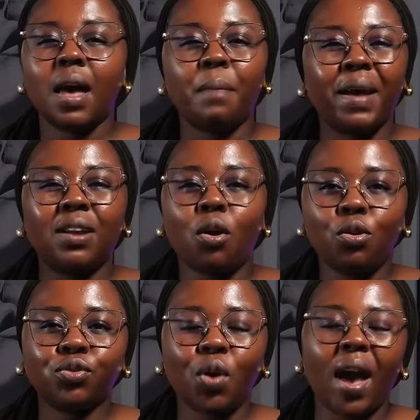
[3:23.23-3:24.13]
But
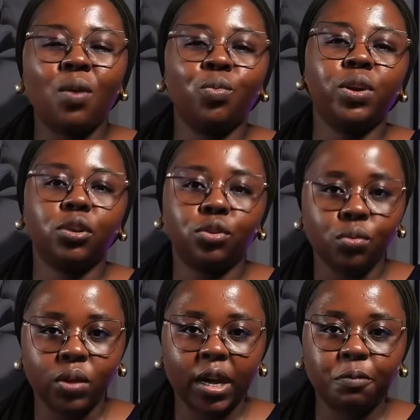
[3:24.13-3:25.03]
also, I wouldn't do
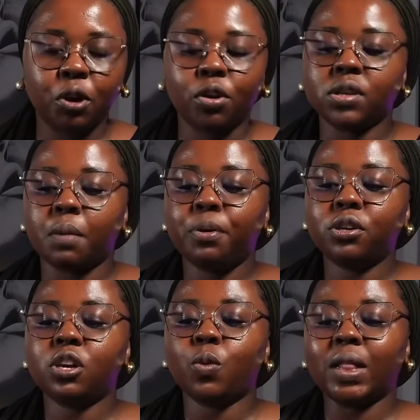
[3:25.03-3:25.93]
that because a
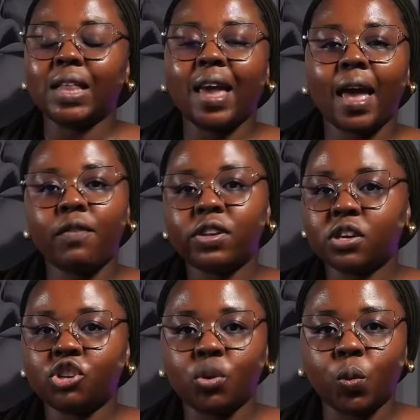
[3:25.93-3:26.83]
person, when they have a
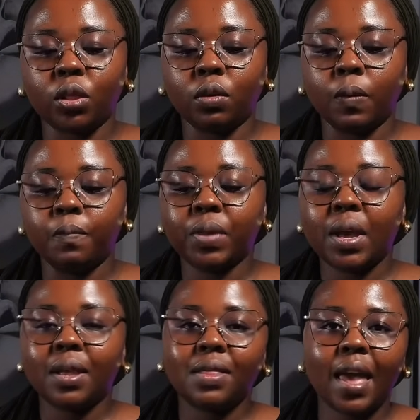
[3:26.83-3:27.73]
session with you,
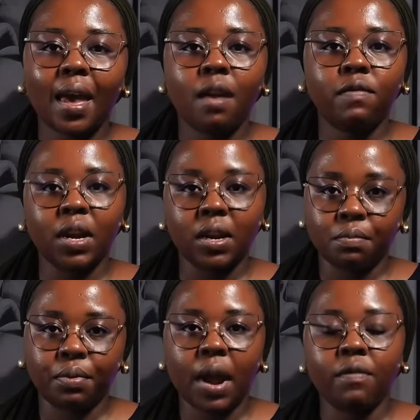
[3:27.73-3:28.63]
they have that in
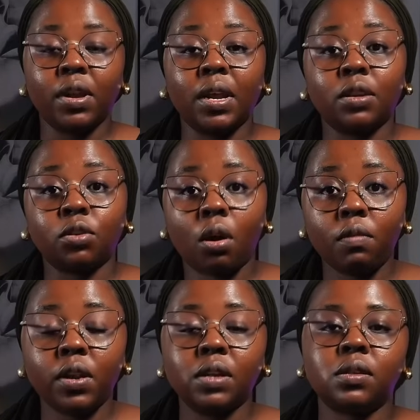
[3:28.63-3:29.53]
private and in
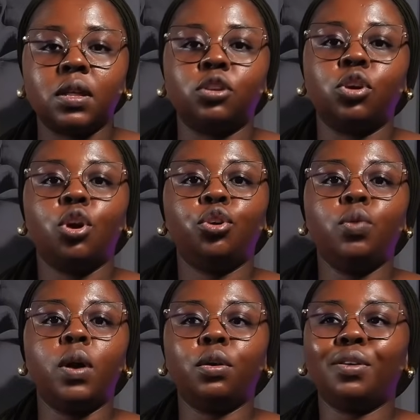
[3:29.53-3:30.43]
confidence that you
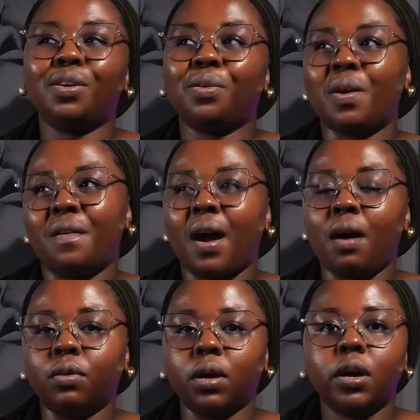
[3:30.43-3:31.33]
are not going to go
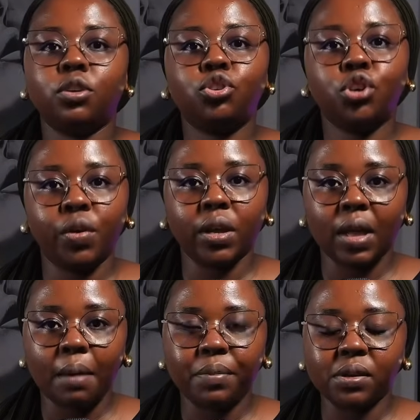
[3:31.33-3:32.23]
around sharing
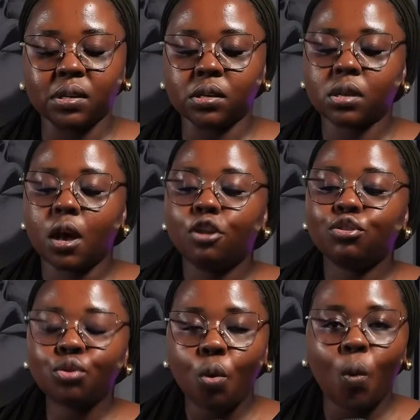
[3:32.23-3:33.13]
their business.
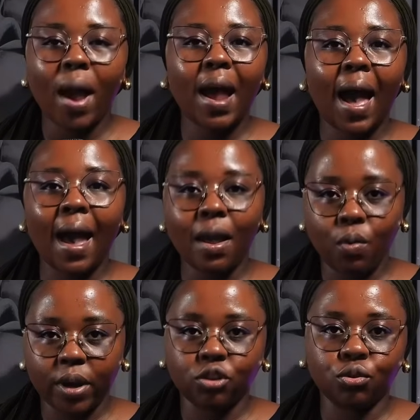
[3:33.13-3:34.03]
So what I
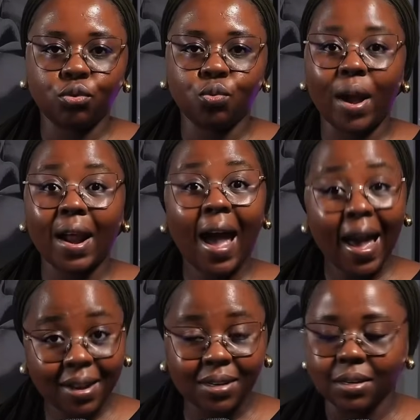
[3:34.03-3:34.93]
want to do, what
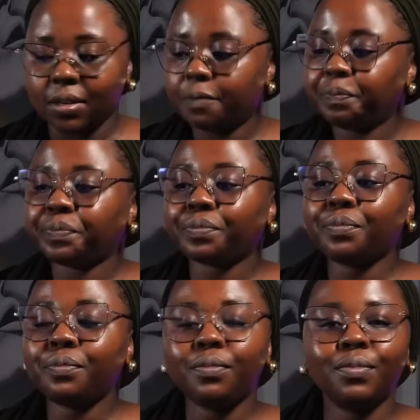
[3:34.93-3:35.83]
I did,
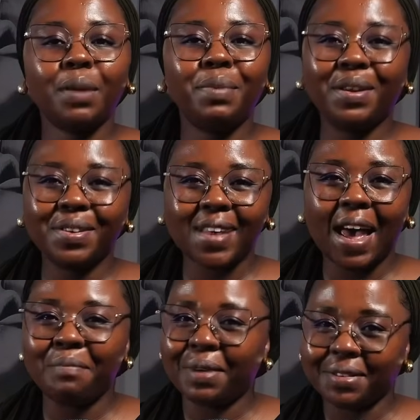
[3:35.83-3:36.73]
because
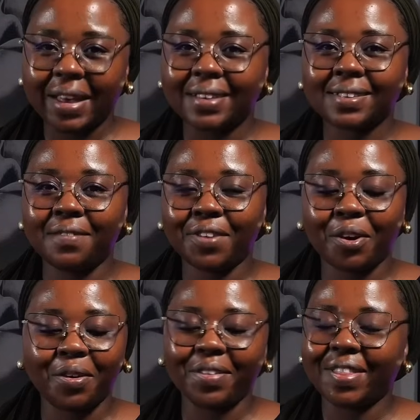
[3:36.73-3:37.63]
I'm a tech savvy
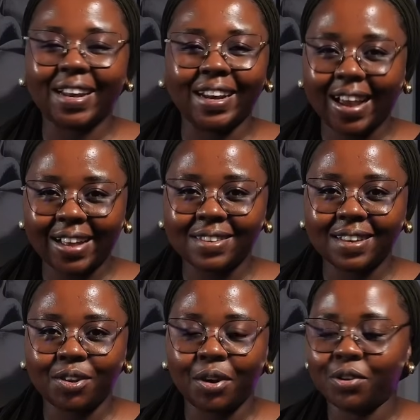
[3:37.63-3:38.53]
girl that likes
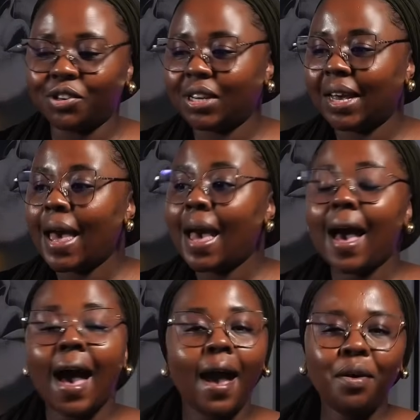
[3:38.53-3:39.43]
technology,
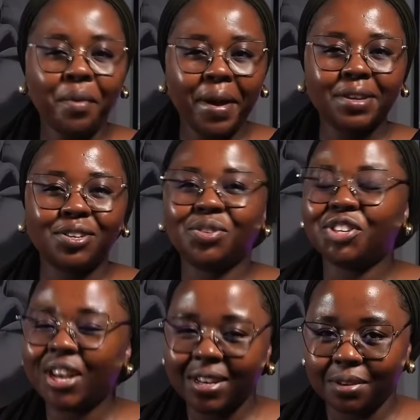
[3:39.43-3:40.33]
I went to
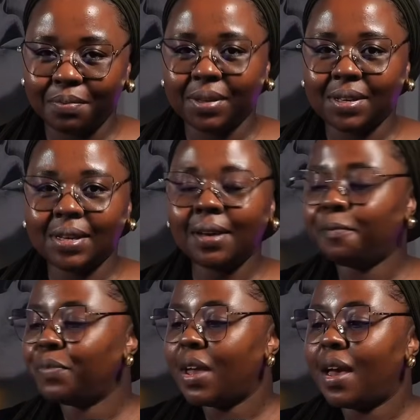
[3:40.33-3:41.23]

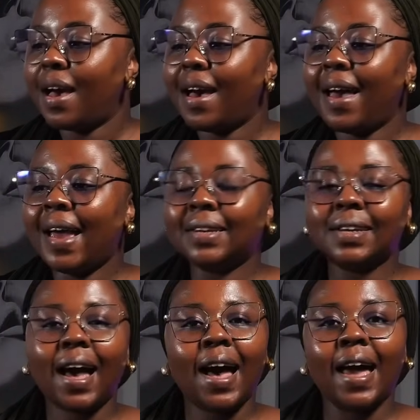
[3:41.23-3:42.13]
ChatGPT and
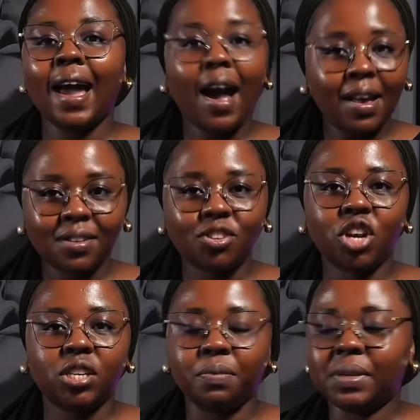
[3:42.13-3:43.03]
I asked
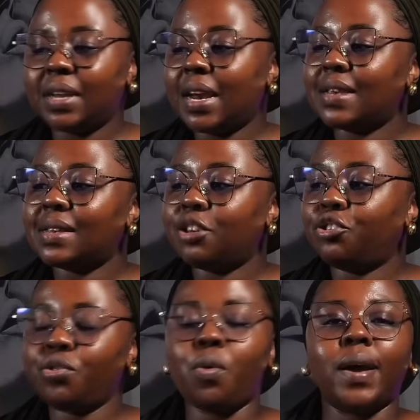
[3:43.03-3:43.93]
ChatGPT and I said,
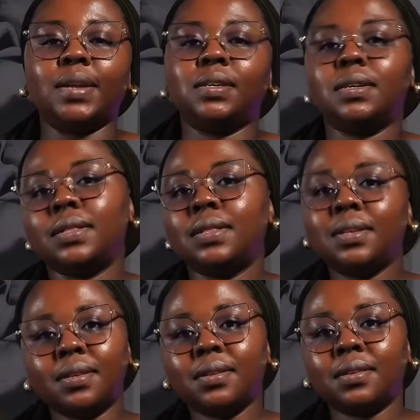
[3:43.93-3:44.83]
you know what?
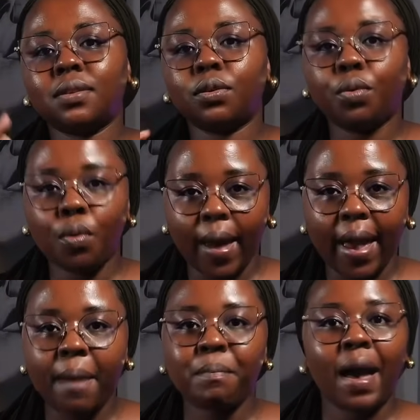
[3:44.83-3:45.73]
This is who I
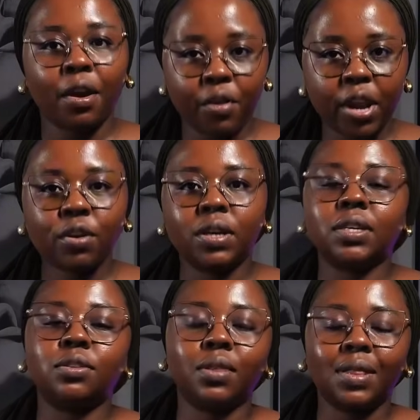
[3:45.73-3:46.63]
am. I create
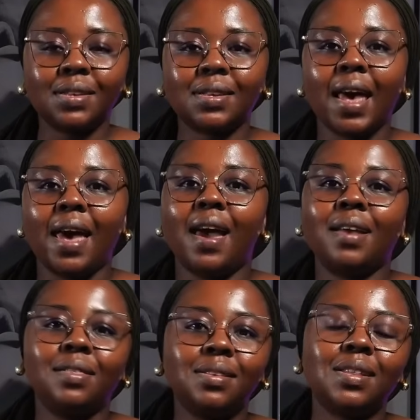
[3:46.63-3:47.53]
content on this,
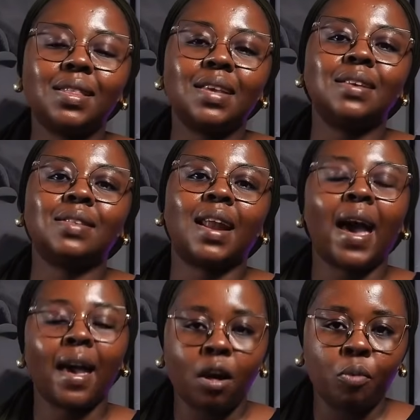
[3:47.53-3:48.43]
and these are the things that I
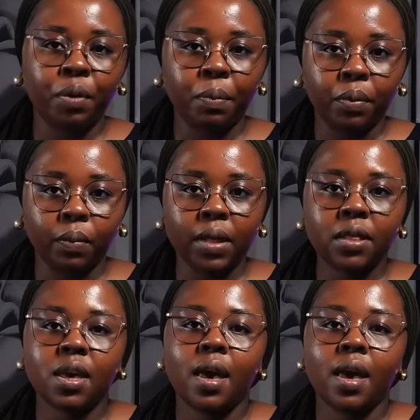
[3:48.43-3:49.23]
help people with.